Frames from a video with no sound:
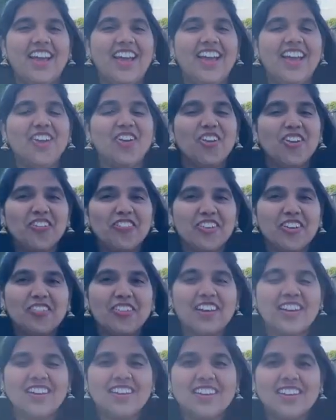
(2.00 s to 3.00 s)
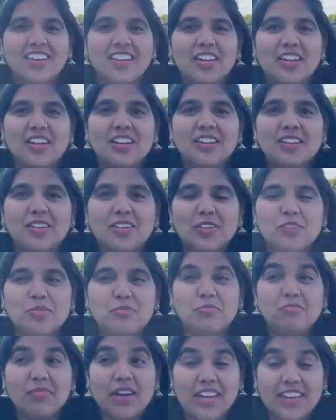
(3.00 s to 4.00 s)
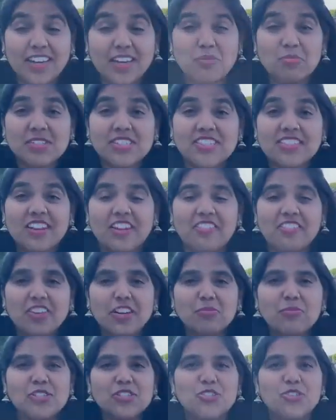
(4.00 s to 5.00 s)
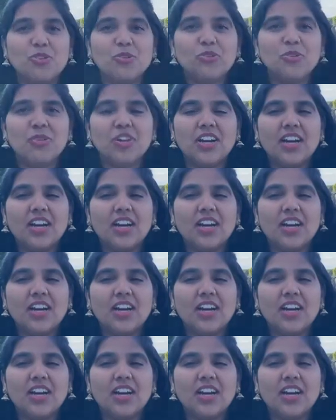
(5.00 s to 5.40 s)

Hello everyone, my name is Rafia Maslow.